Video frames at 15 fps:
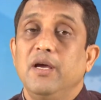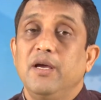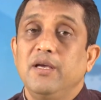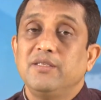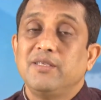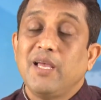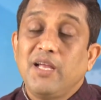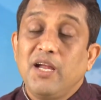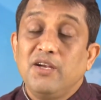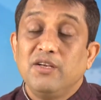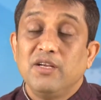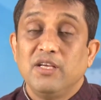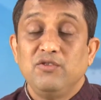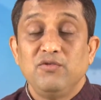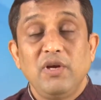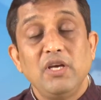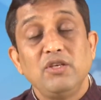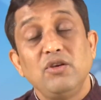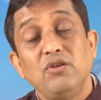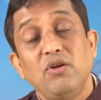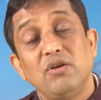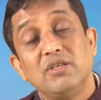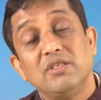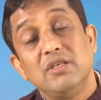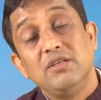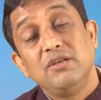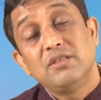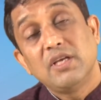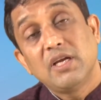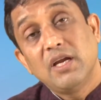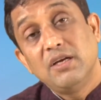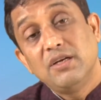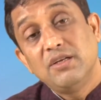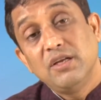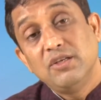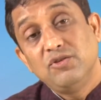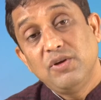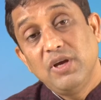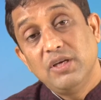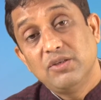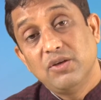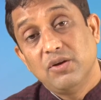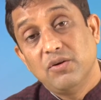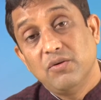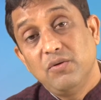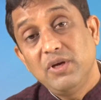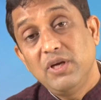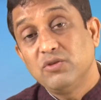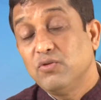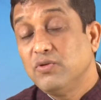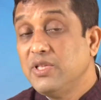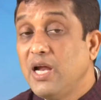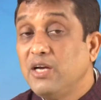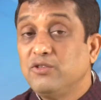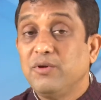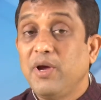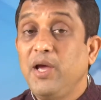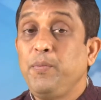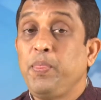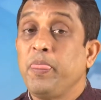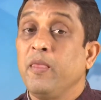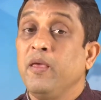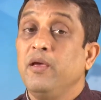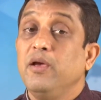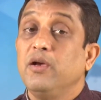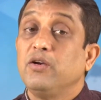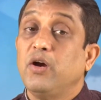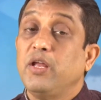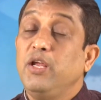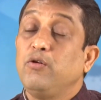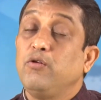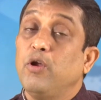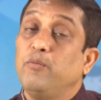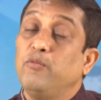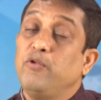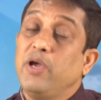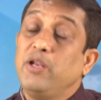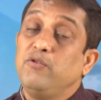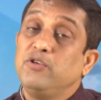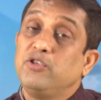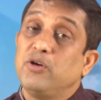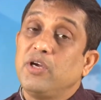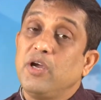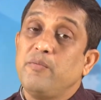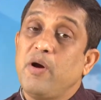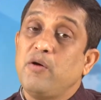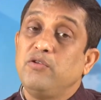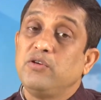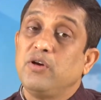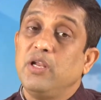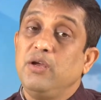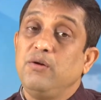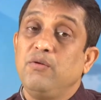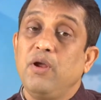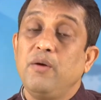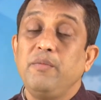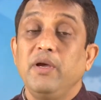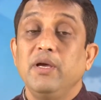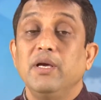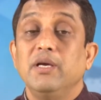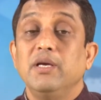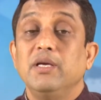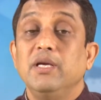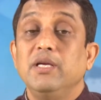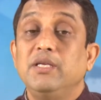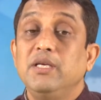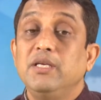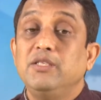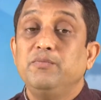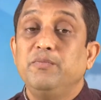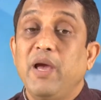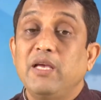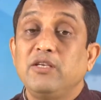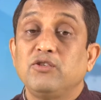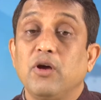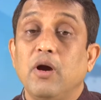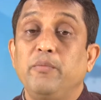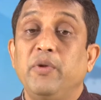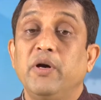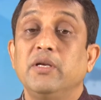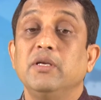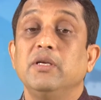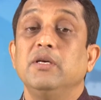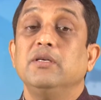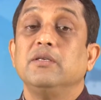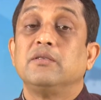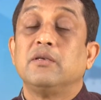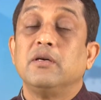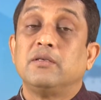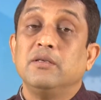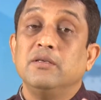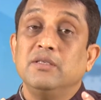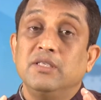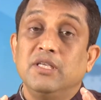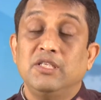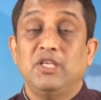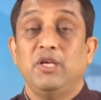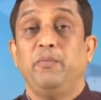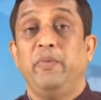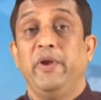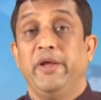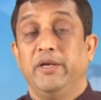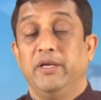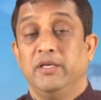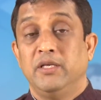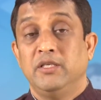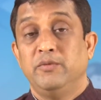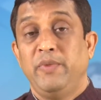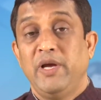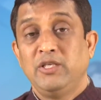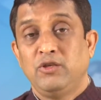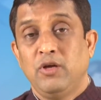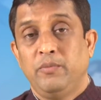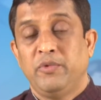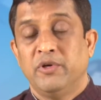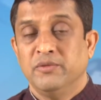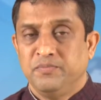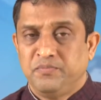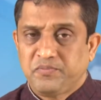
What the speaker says: secondary education or senior secondary education. Okay, so that's why curriculum, when we talk about curriculum, it is based upon certain discipline, it is based upon